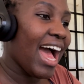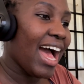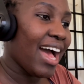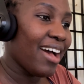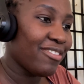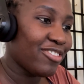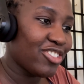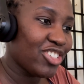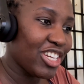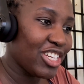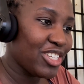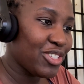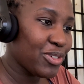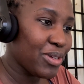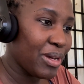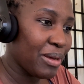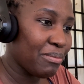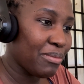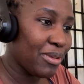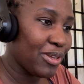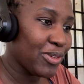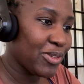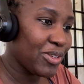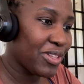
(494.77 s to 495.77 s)
I've tried to
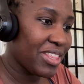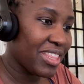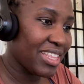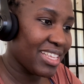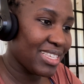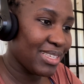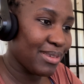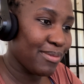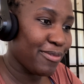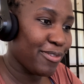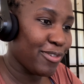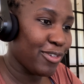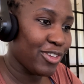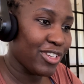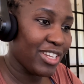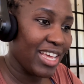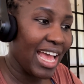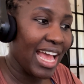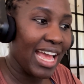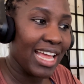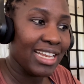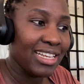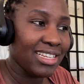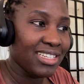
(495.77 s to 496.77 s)
upload the zip
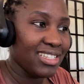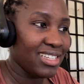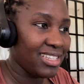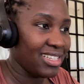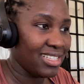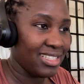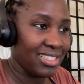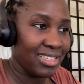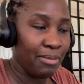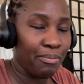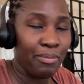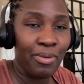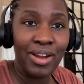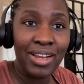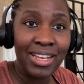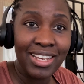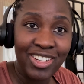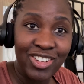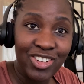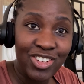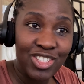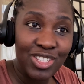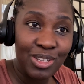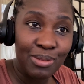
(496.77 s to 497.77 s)
folder and it's apparently
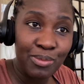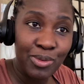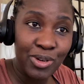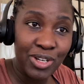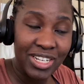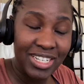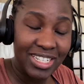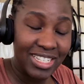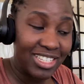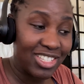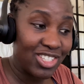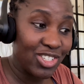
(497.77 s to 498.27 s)
not supported.